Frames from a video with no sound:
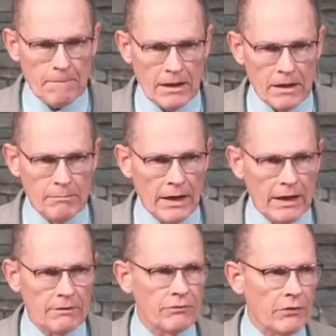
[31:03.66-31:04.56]
he
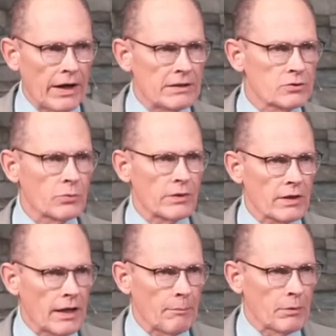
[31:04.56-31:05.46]
made friends with a
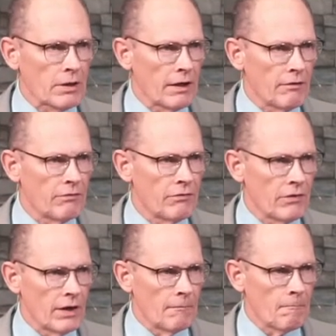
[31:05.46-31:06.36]
couple of
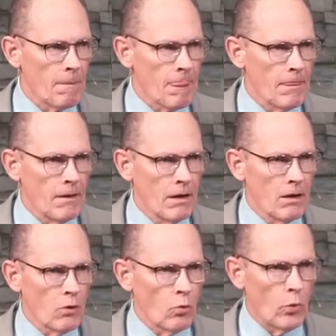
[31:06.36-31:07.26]
um,
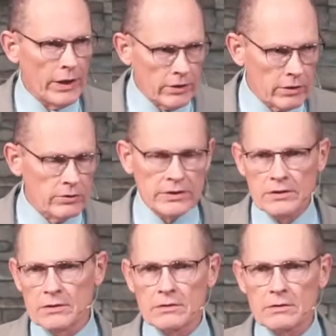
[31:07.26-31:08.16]
weaker
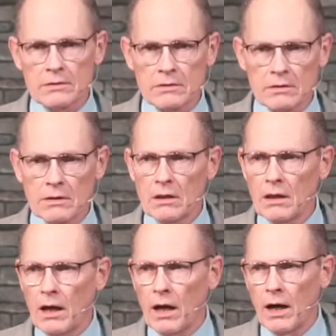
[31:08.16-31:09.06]
Christians.
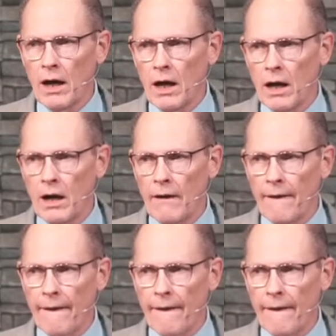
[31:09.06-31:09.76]
Uh,